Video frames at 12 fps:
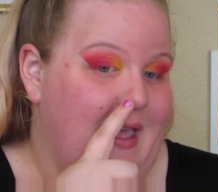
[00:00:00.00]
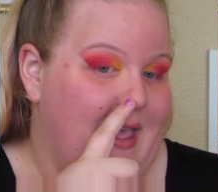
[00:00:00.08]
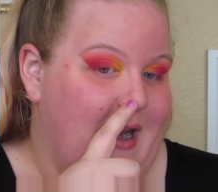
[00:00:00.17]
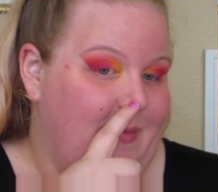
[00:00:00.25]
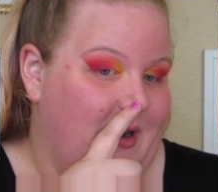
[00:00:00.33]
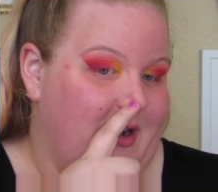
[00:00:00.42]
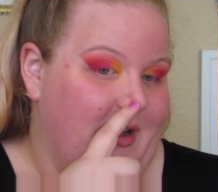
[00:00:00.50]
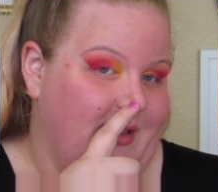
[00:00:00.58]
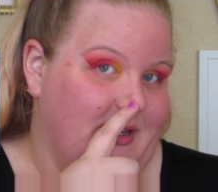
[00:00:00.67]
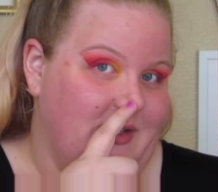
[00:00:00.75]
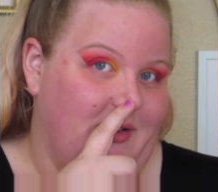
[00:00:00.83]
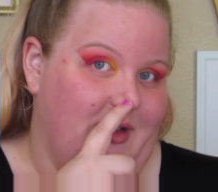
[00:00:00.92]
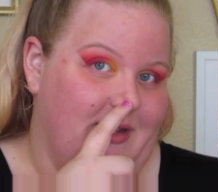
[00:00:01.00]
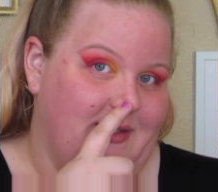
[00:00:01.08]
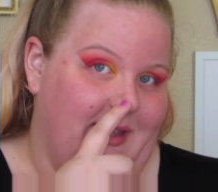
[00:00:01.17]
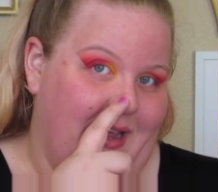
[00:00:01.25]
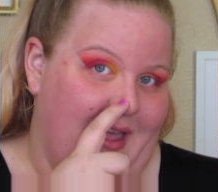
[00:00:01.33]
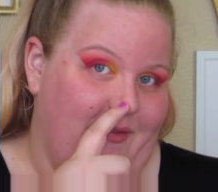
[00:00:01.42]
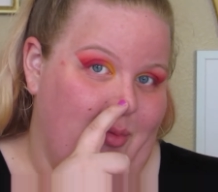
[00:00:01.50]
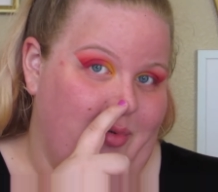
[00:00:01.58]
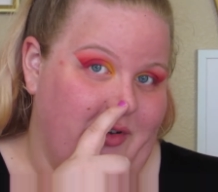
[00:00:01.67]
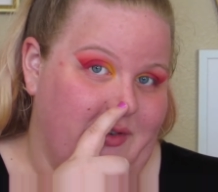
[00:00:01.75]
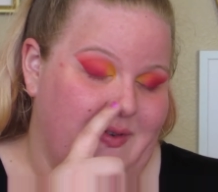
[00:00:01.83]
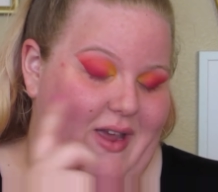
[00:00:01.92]
And I put it on there too long, so like I have a
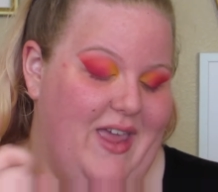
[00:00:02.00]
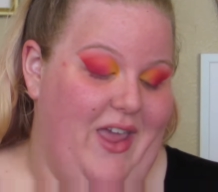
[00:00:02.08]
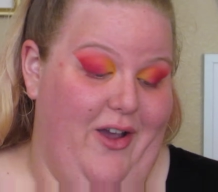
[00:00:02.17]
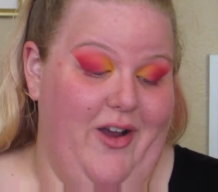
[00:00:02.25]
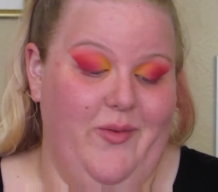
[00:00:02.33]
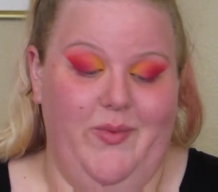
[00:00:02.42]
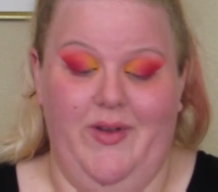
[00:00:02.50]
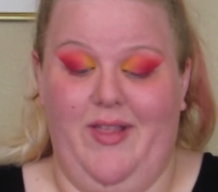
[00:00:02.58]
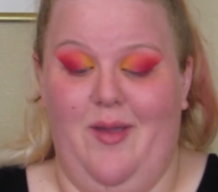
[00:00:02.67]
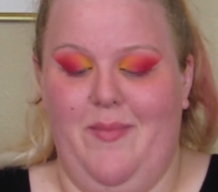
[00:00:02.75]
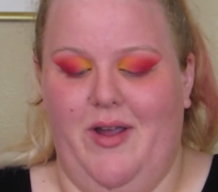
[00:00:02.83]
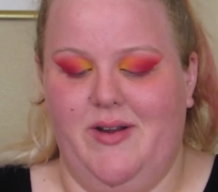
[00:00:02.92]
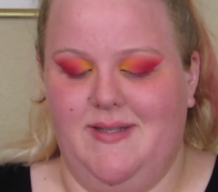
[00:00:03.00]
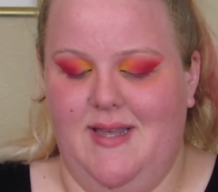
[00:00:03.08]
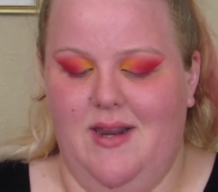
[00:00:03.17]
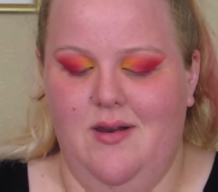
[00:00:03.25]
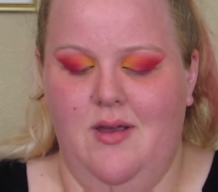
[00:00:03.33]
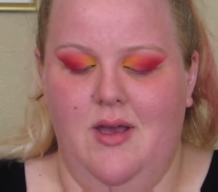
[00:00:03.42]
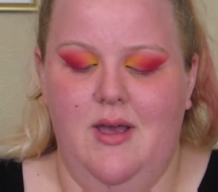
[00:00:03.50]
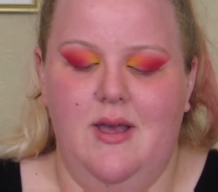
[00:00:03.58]
bruise right here. Really embarrassing.